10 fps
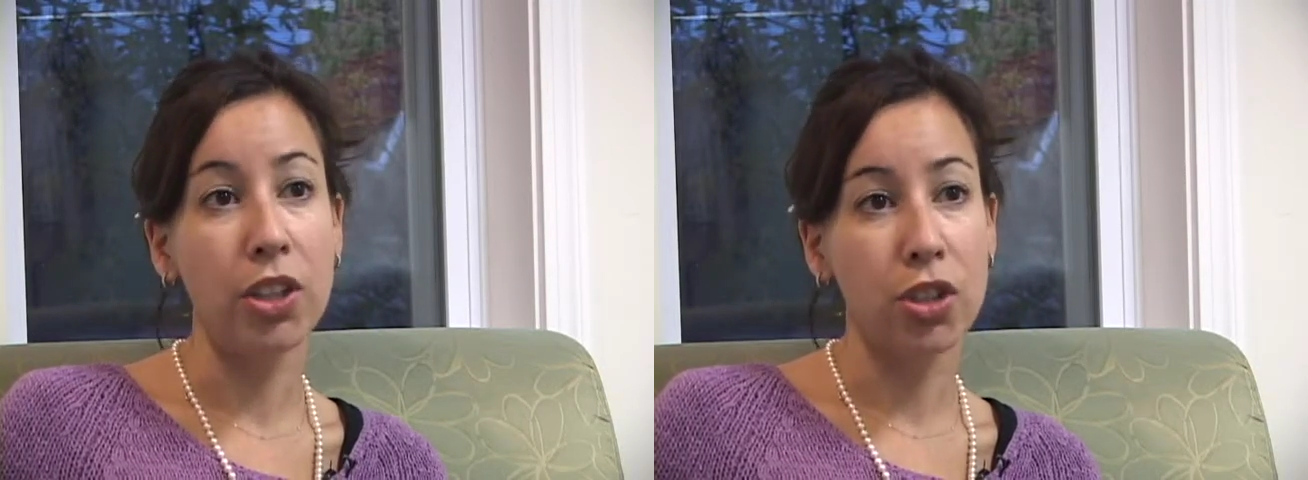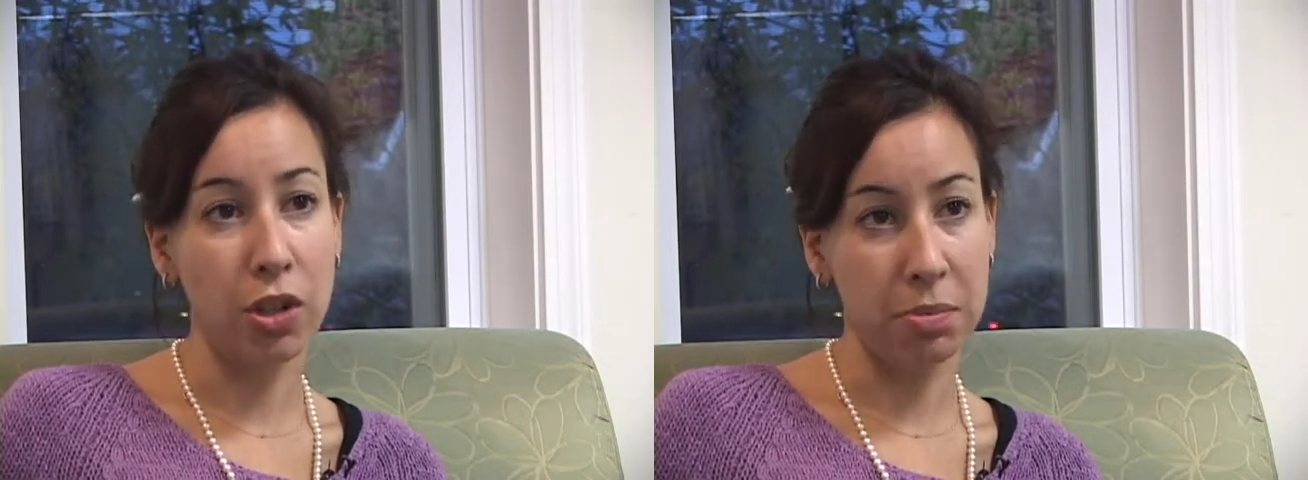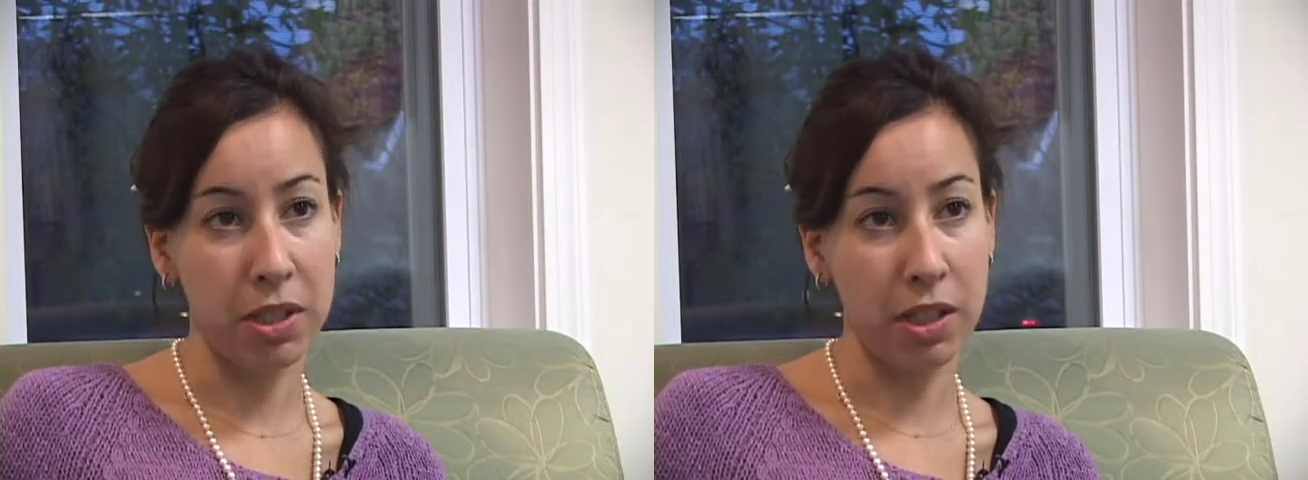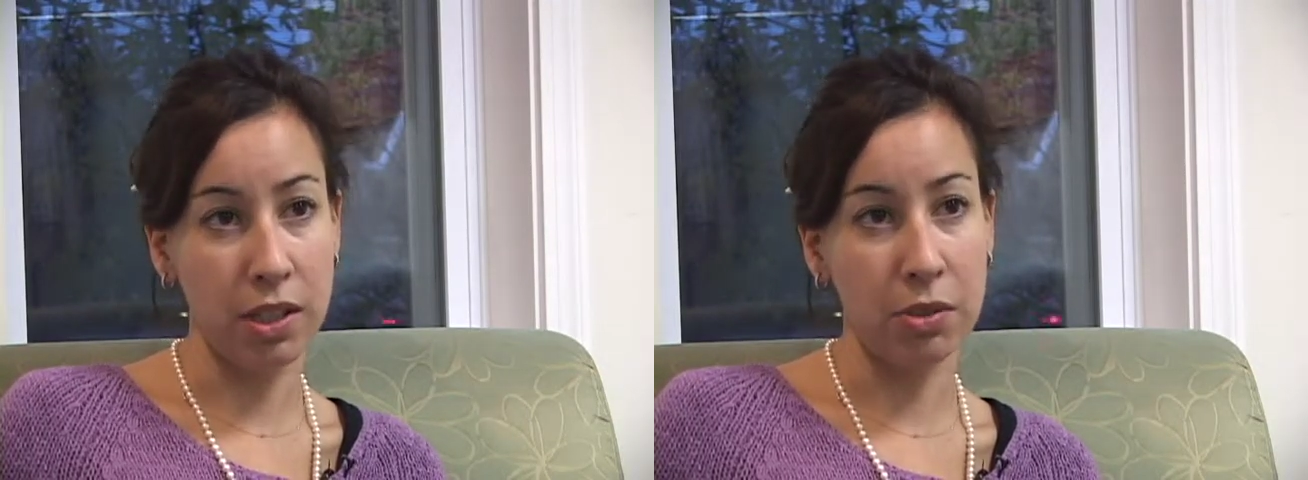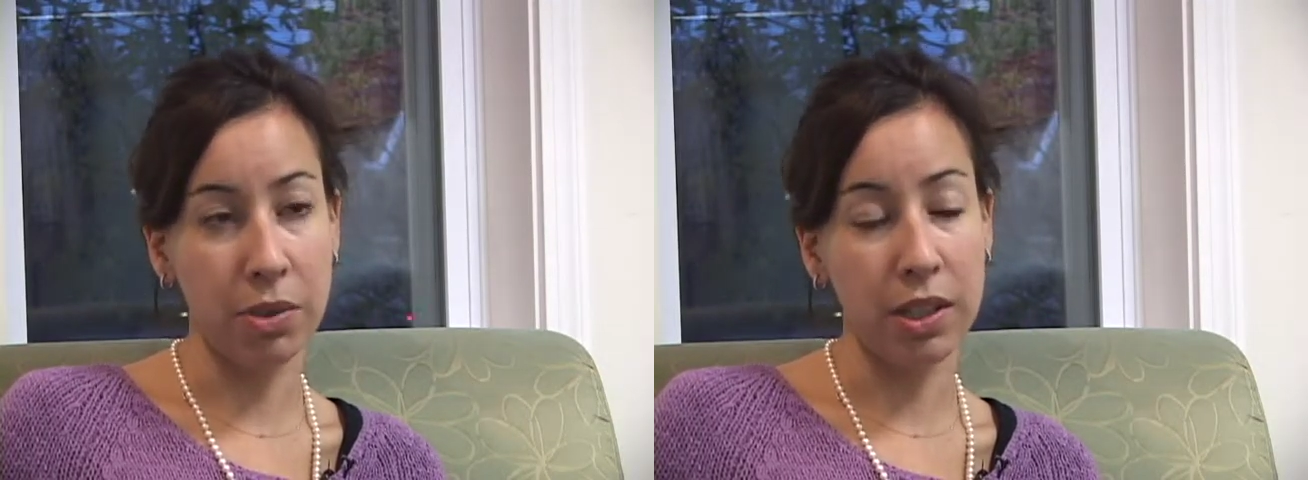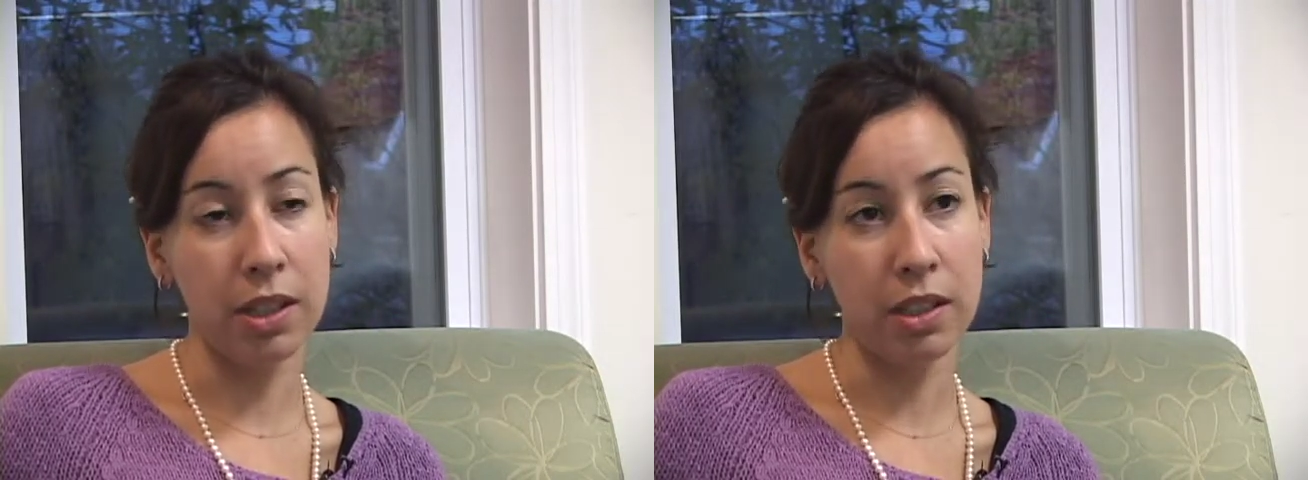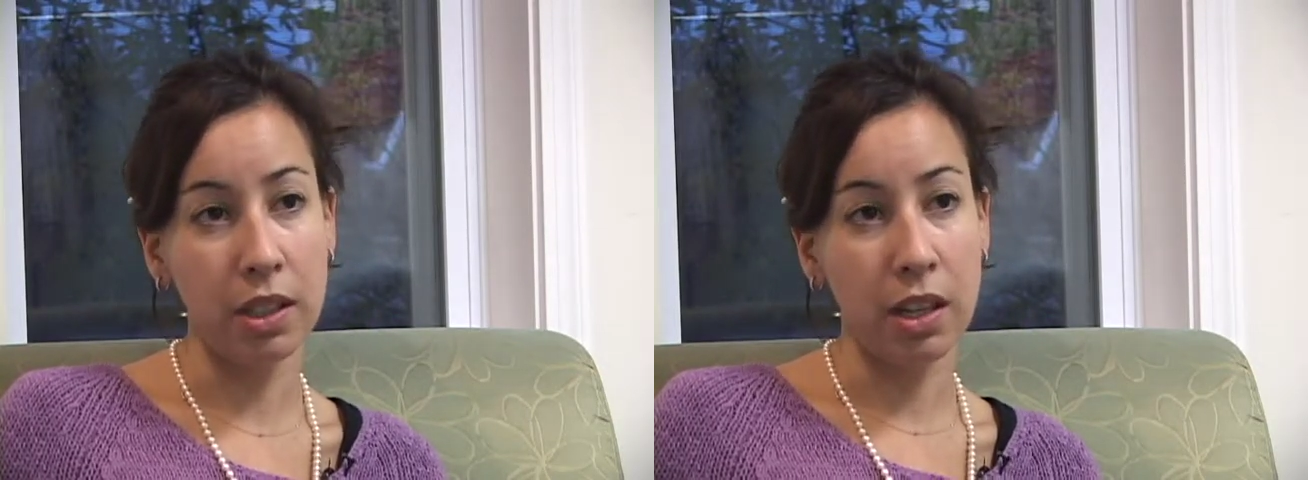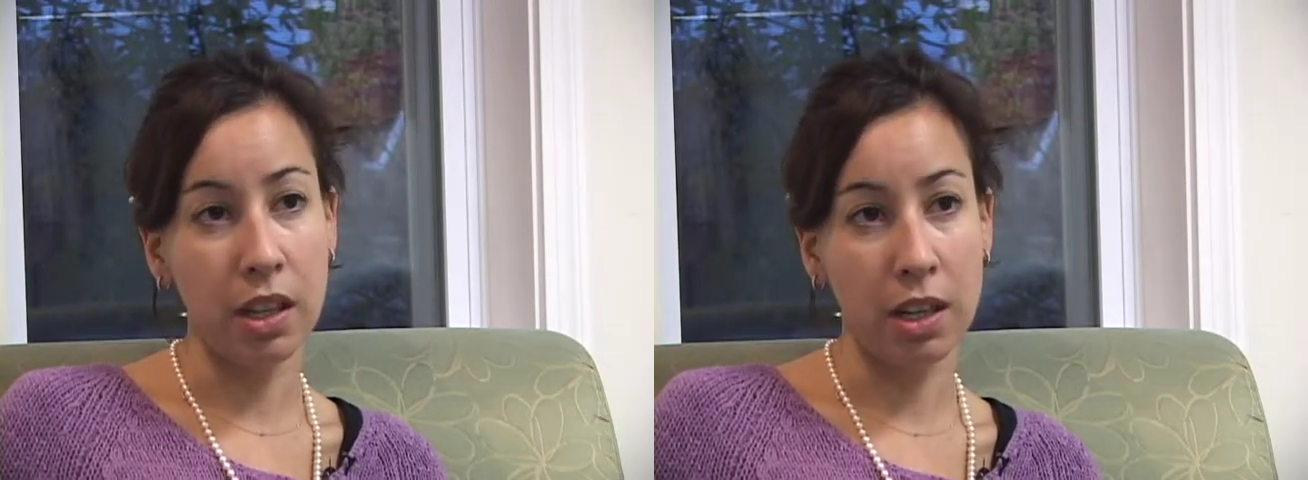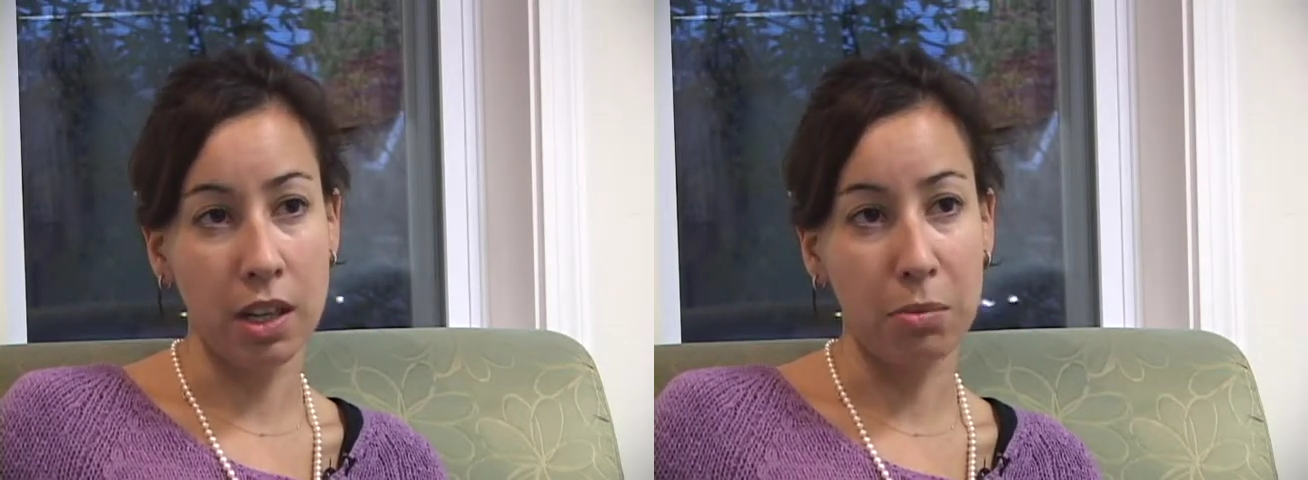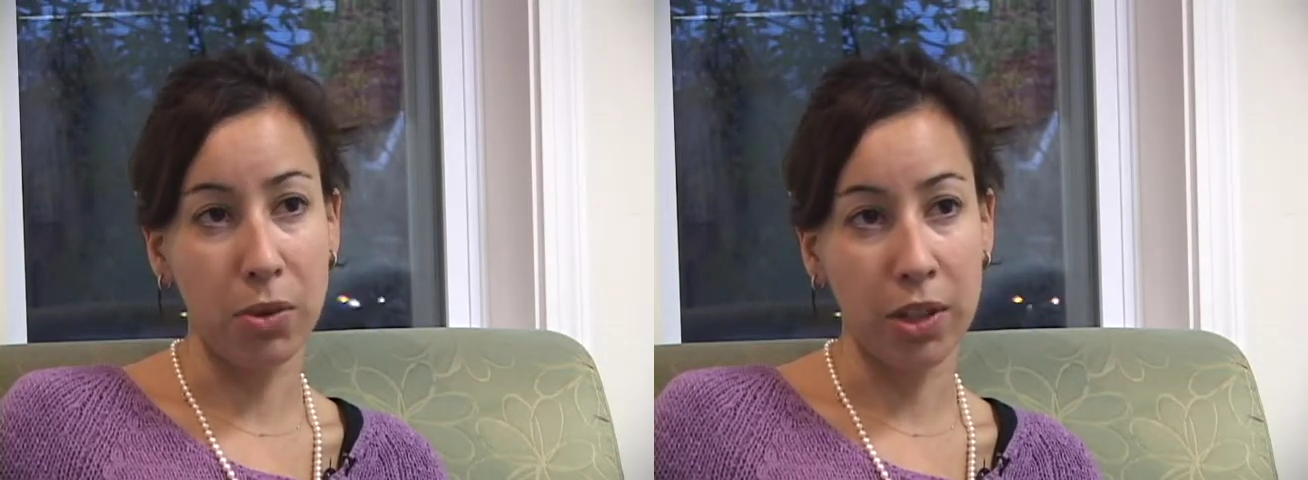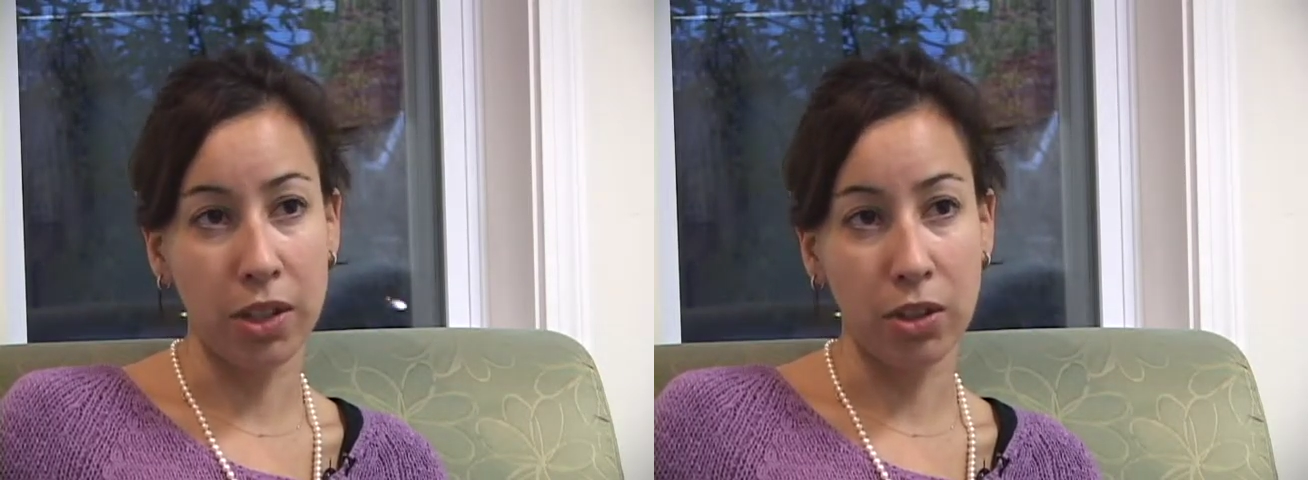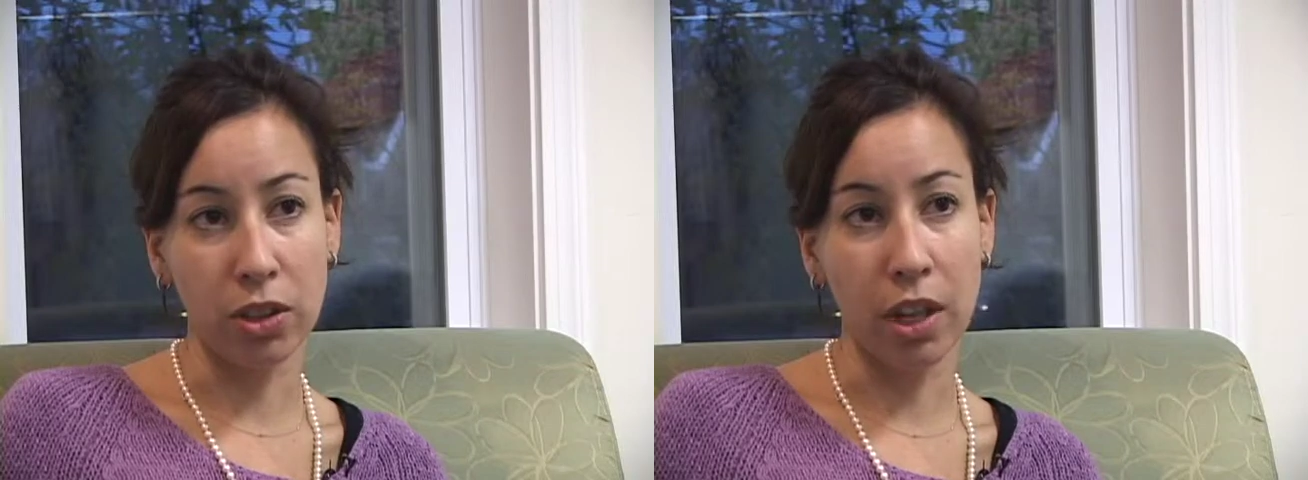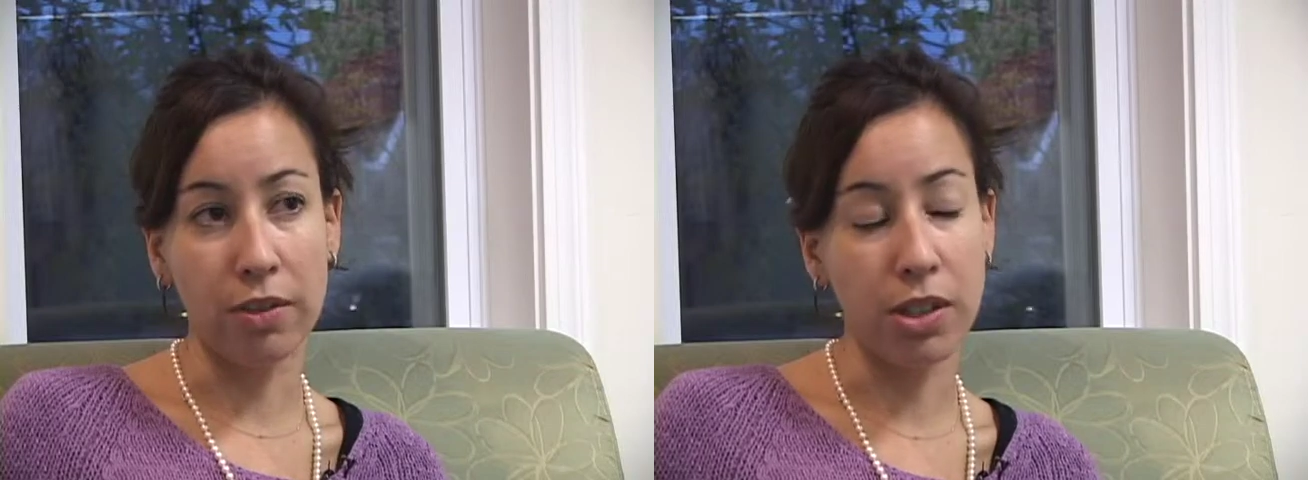trip to Israel at any point in your life.